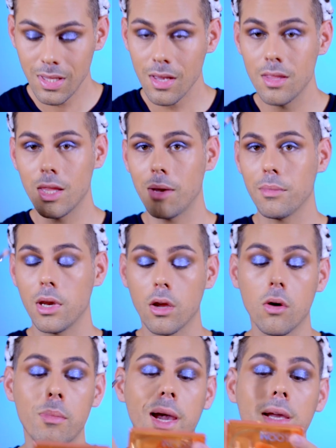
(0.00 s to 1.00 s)
And then I'm gonna
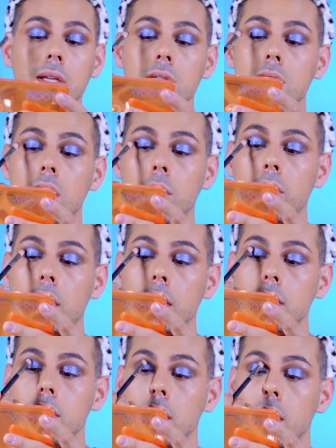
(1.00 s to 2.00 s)
go back into the
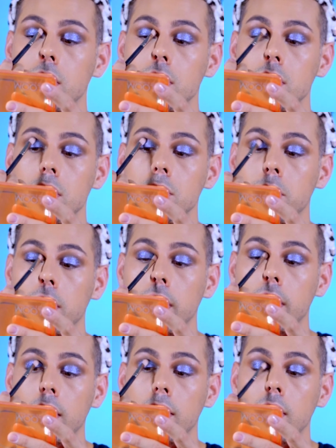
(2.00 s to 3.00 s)
brush and just
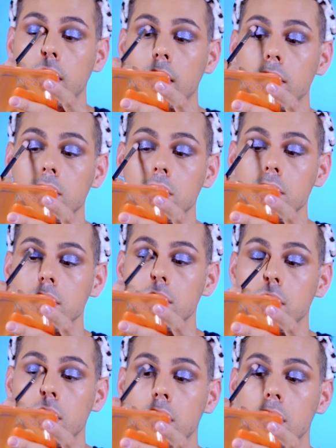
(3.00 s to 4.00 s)
blend out the edges.